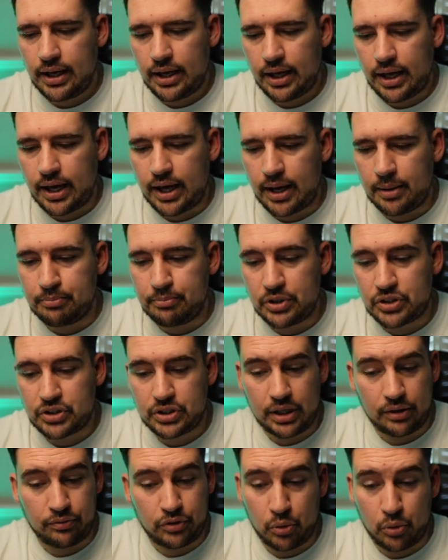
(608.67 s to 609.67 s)

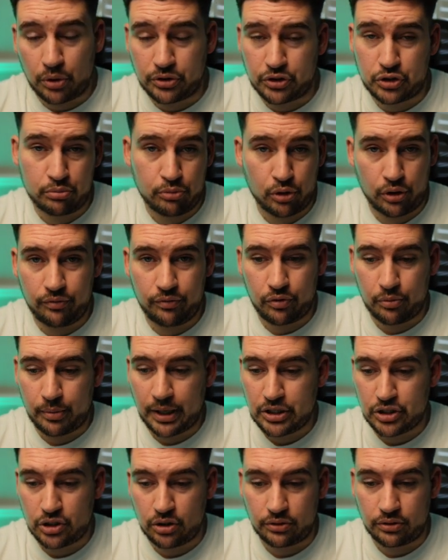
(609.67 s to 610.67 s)
If you want some more
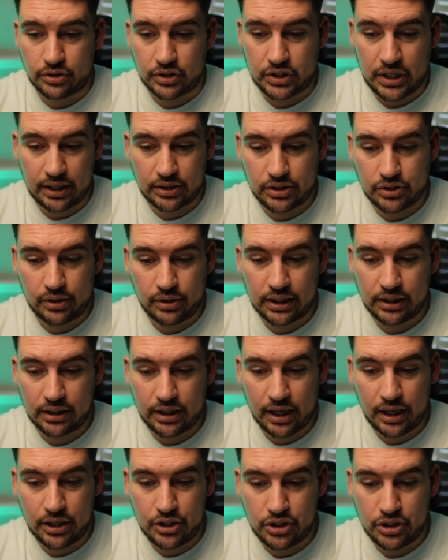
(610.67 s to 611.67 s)
information on sector
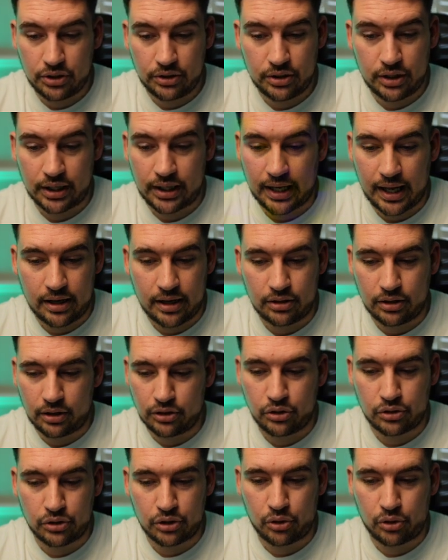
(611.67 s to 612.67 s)
allocation, again,
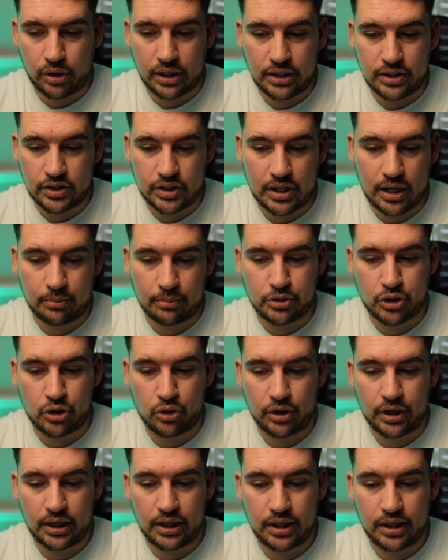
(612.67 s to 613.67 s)
another great
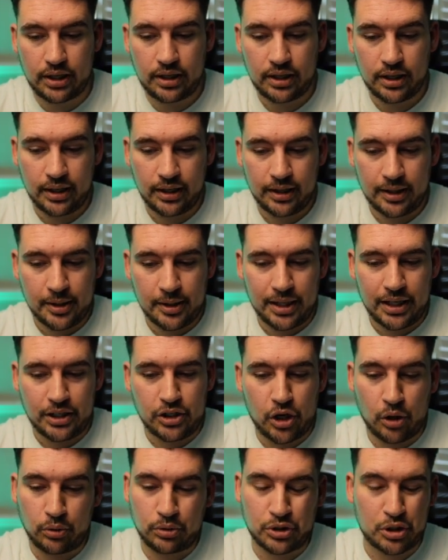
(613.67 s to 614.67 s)
snapshot here.
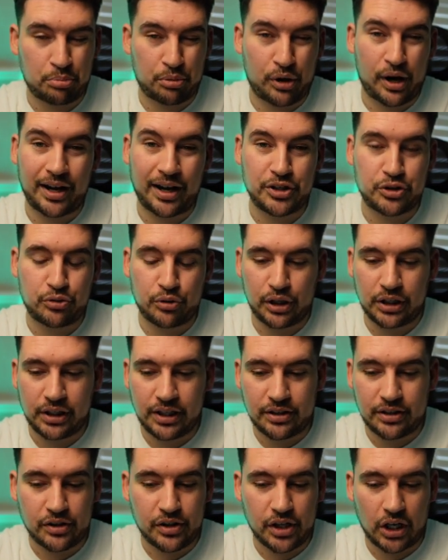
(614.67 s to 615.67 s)
No surprise
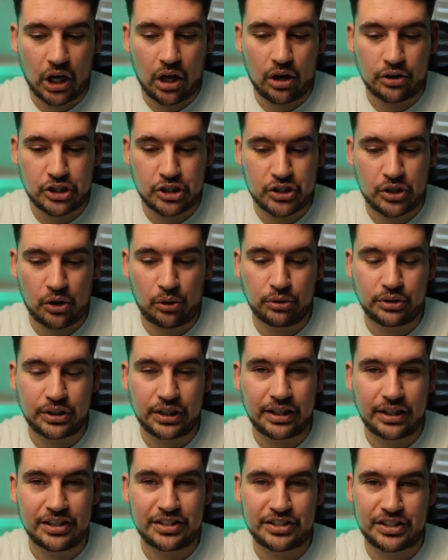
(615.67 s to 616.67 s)
really that the largest
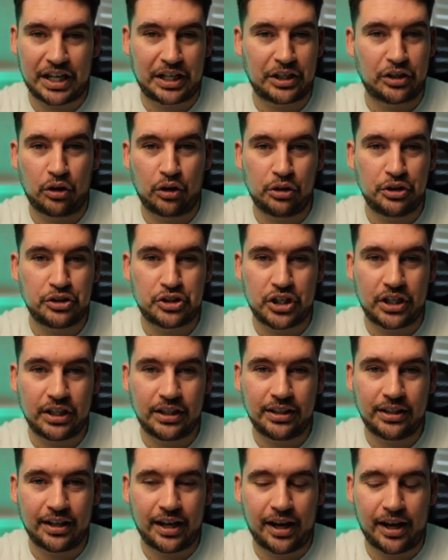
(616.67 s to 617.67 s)
holding is
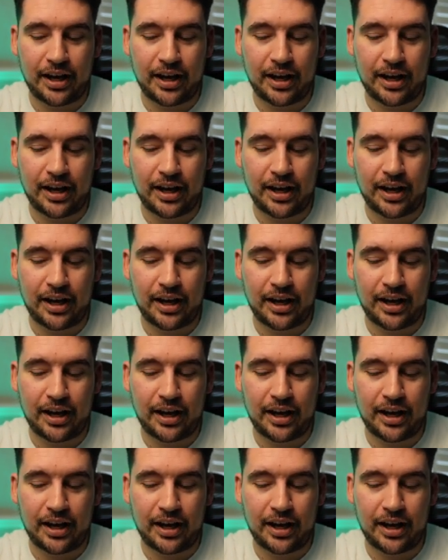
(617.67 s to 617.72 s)
technology.